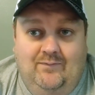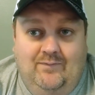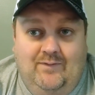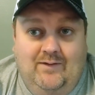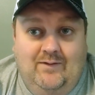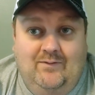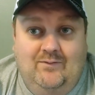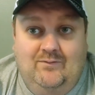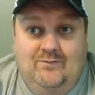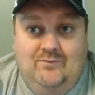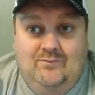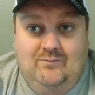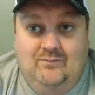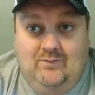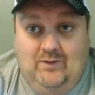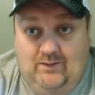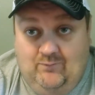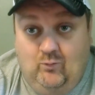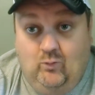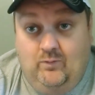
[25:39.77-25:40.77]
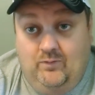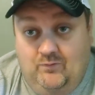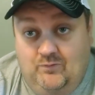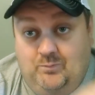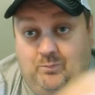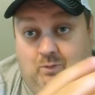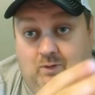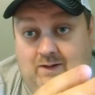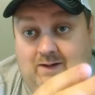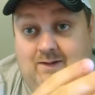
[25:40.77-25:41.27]
every one of those
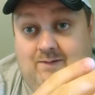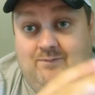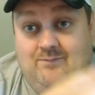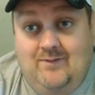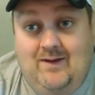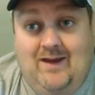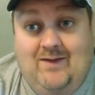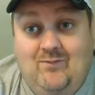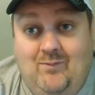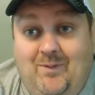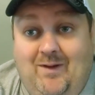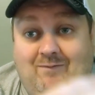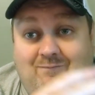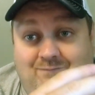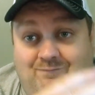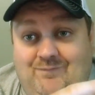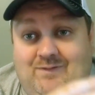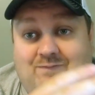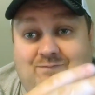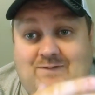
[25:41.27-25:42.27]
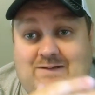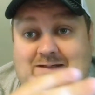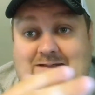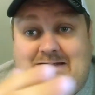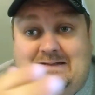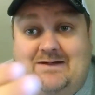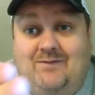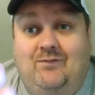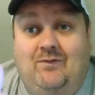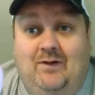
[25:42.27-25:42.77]
brands have about
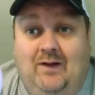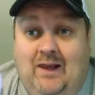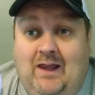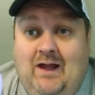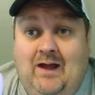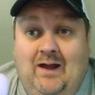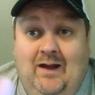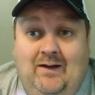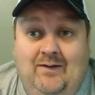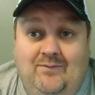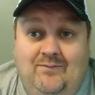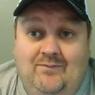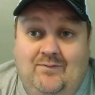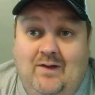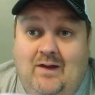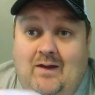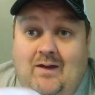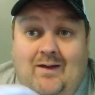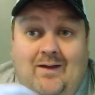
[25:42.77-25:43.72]
15 different lines.